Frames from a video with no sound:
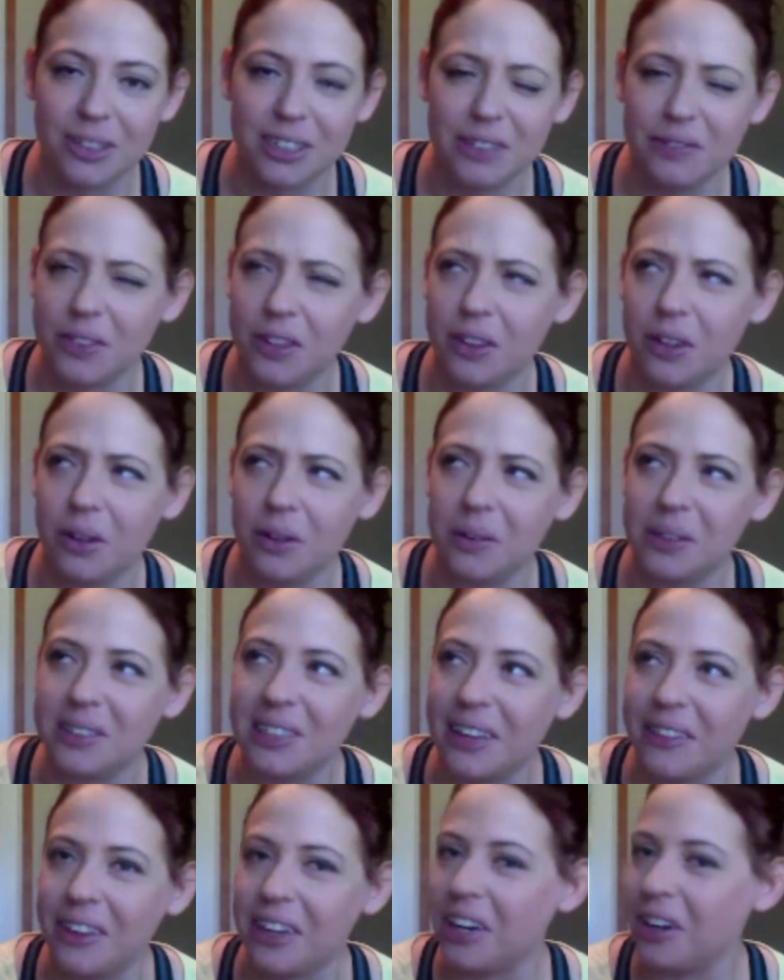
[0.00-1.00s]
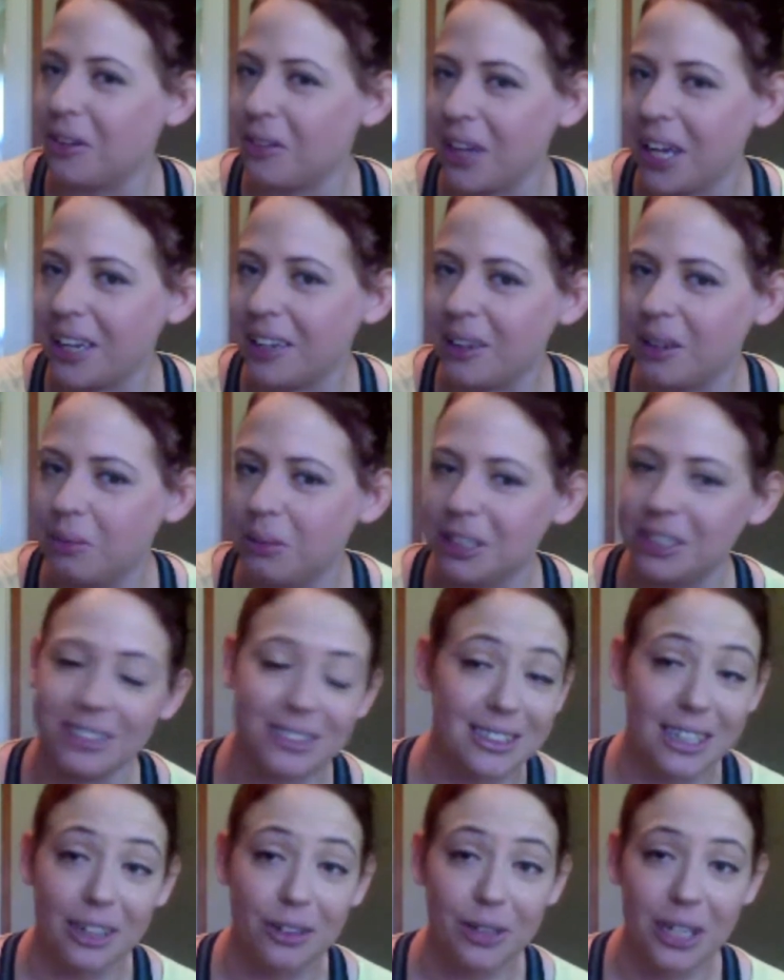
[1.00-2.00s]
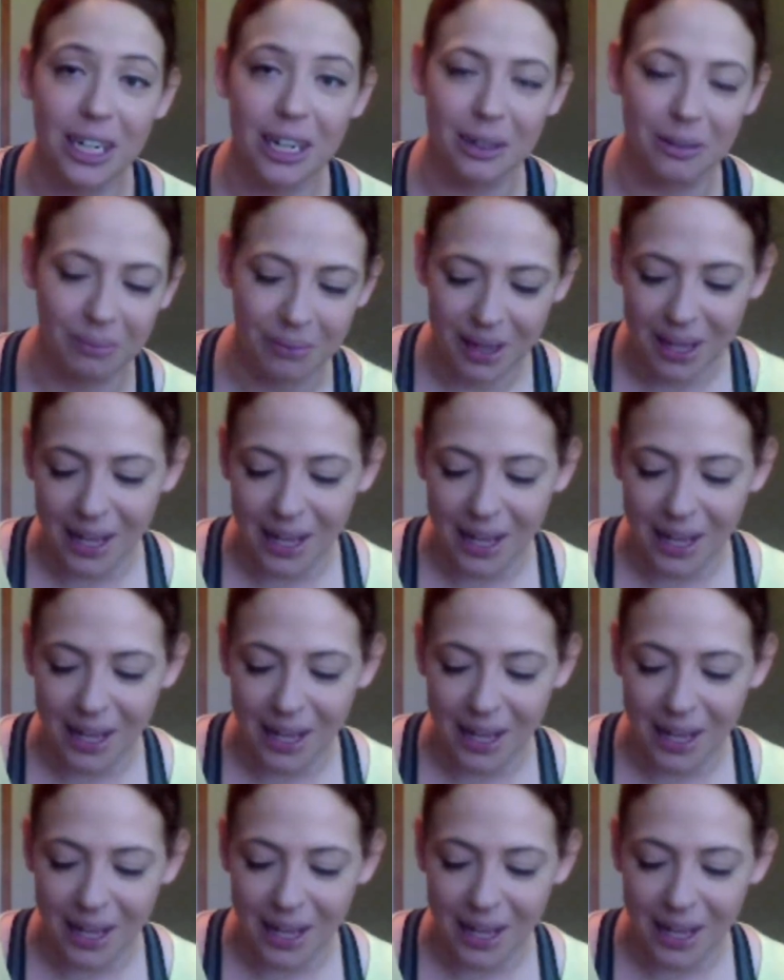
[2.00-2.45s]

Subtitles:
even though it's not that I don't like them. It's just I don't eat them.